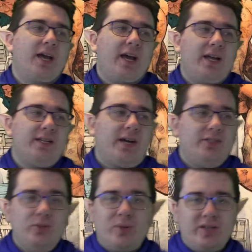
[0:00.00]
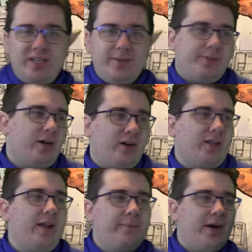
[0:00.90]
and I do want to keep
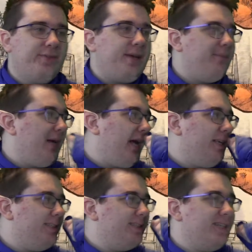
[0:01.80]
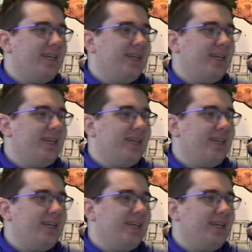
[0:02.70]
talking about them and